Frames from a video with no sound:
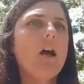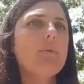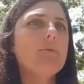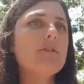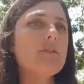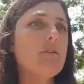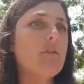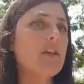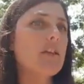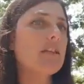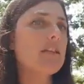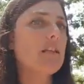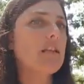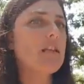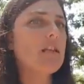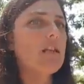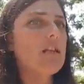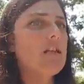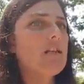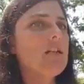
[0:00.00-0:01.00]
So you can see
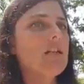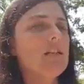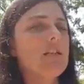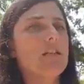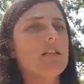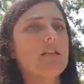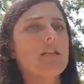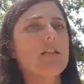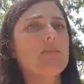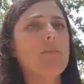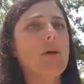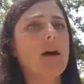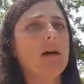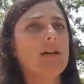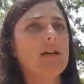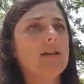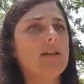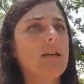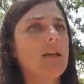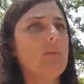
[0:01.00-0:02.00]
here, this is
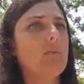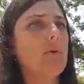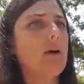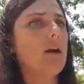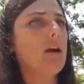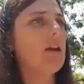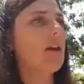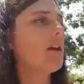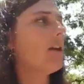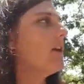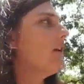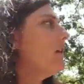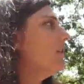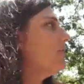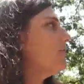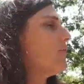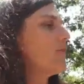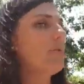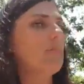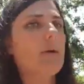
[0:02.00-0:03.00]
Boggy State Park,
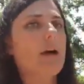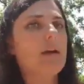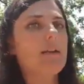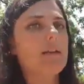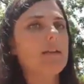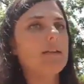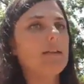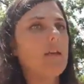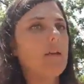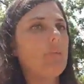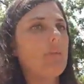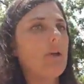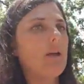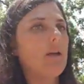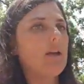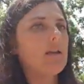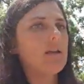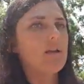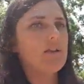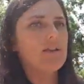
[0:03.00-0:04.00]
Fort Boggy State
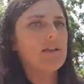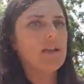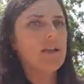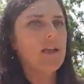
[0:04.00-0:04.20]
Park. There's